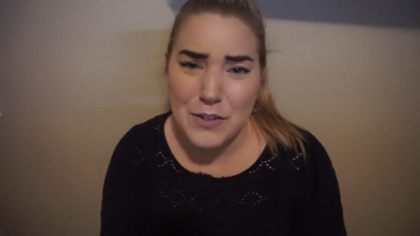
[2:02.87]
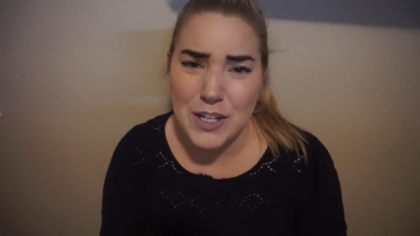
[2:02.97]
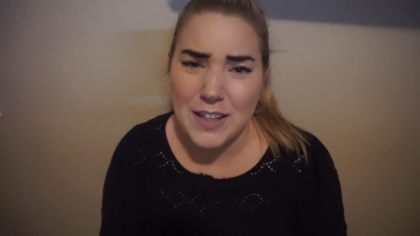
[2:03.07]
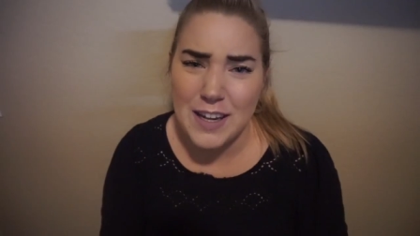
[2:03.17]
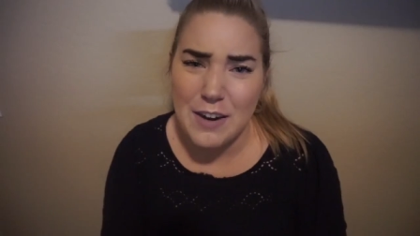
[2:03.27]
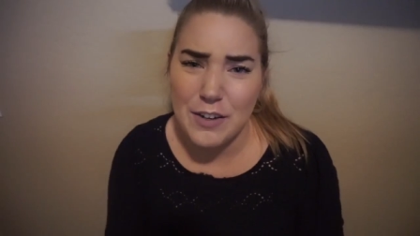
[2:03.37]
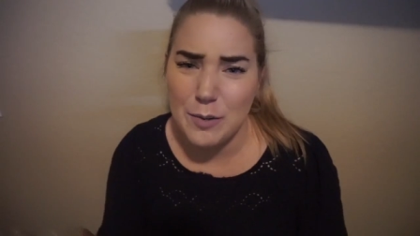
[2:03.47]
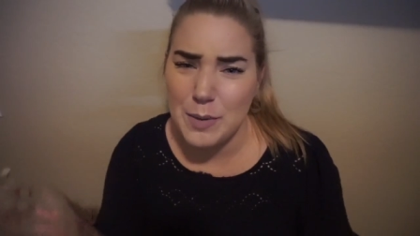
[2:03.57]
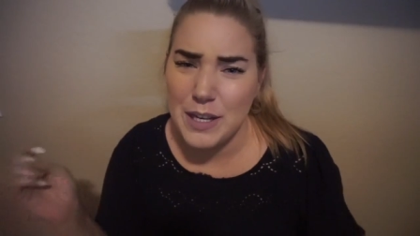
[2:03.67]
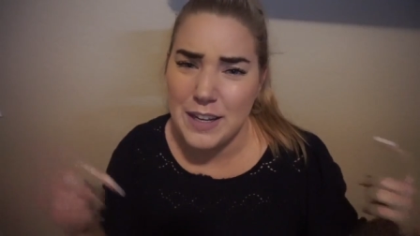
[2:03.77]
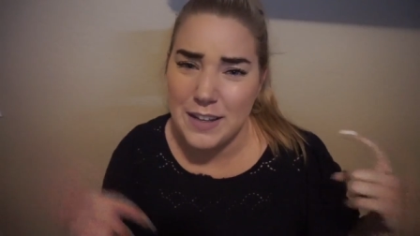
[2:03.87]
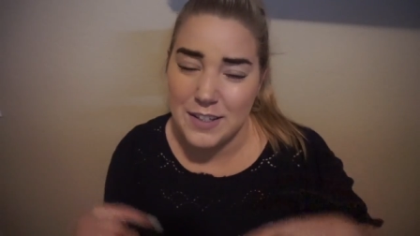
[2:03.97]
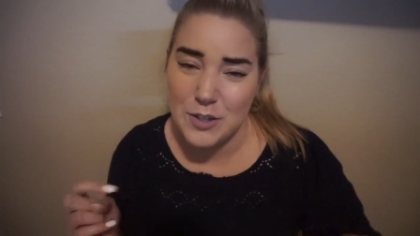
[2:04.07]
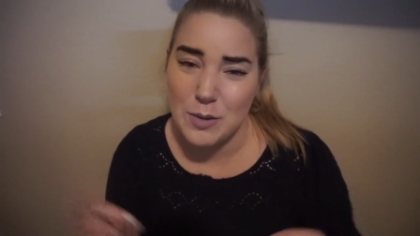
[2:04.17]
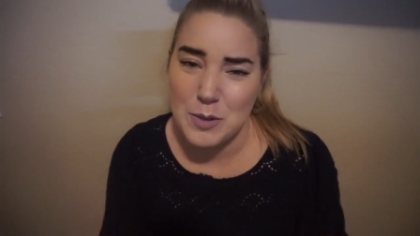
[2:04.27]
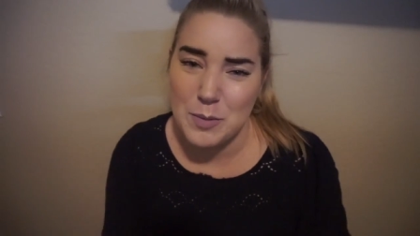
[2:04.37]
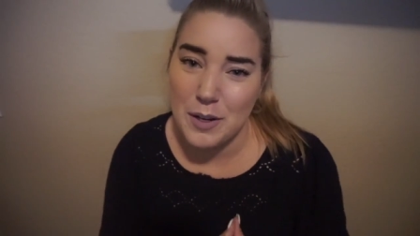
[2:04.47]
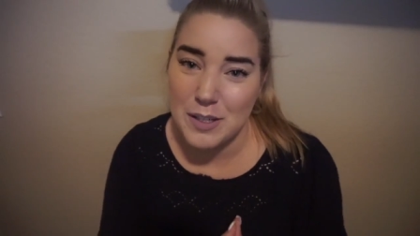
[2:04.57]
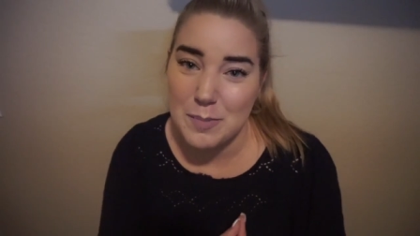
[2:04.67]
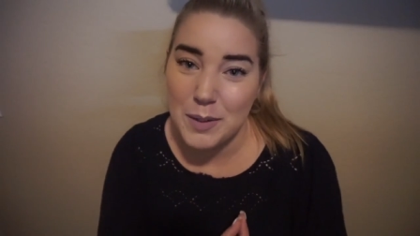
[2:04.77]
checked that out, it'll be in the description
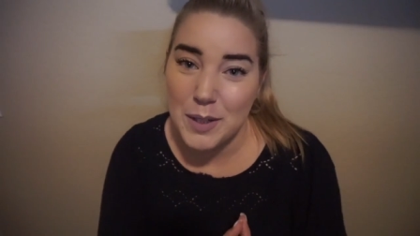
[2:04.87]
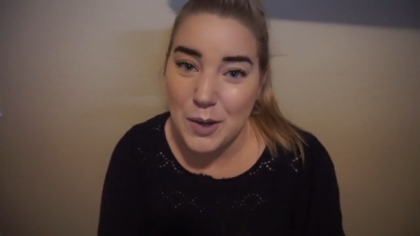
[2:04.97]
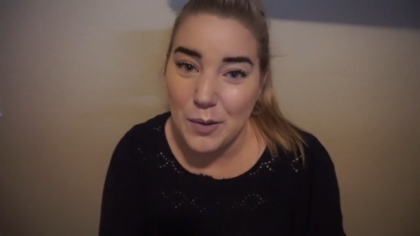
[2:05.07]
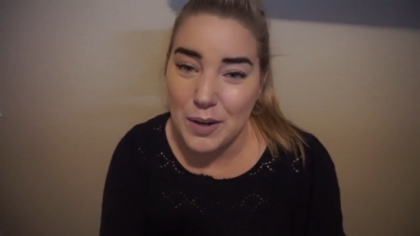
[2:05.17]
box below,